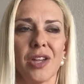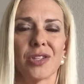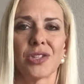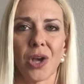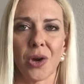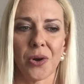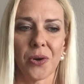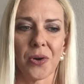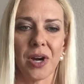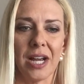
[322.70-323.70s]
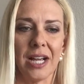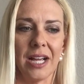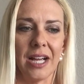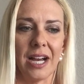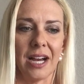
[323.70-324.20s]
So,
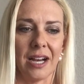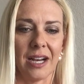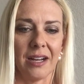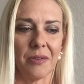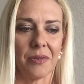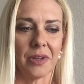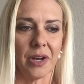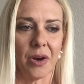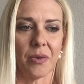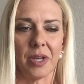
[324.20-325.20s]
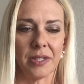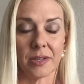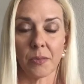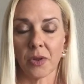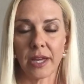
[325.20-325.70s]
he
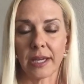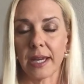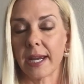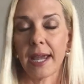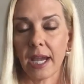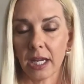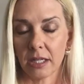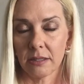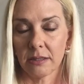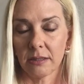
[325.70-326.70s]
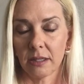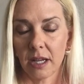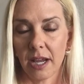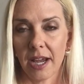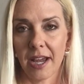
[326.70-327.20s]
said, well, then get a cane.
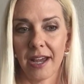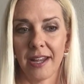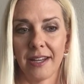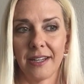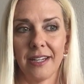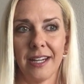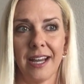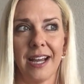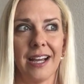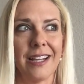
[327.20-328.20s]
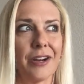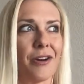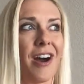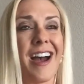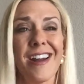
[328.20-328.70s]
And,
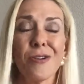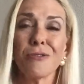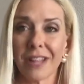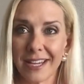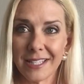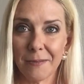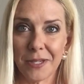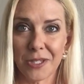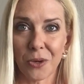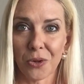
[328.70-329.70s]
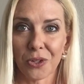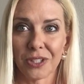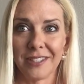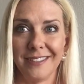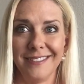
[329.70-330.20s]
I don't like to be
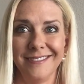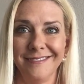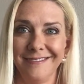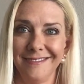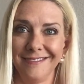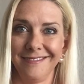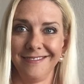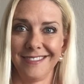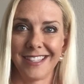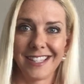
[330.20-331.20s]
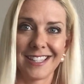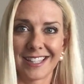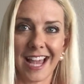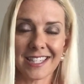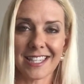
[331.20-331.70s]
told
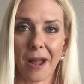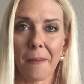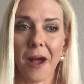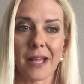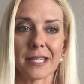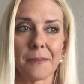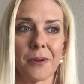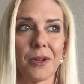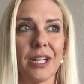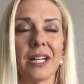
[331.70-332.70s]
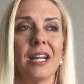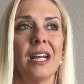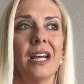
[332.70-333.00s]
that's not possible. And